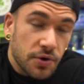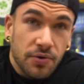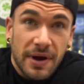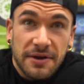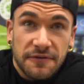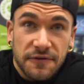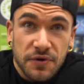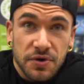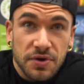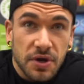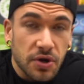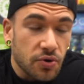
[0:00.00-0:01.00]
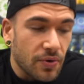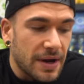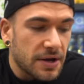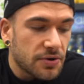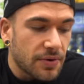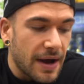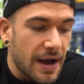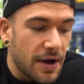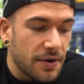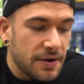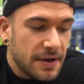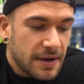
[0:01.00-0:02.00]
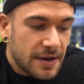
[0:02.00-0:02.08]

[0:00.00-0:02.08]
Great food, great crowd.